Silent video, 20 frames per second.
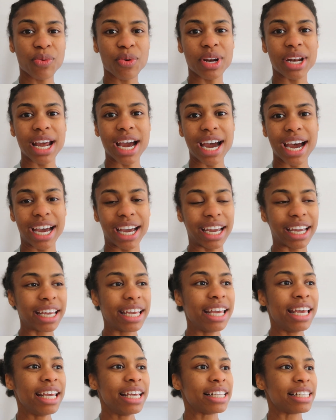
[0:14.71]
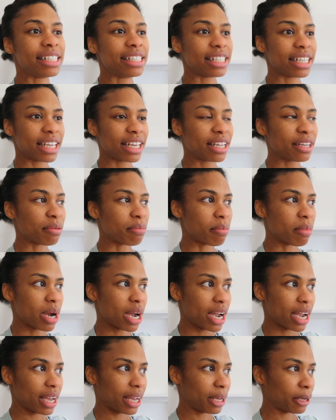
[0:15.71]
when I did
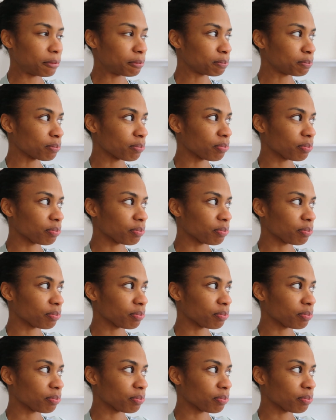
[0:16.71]
my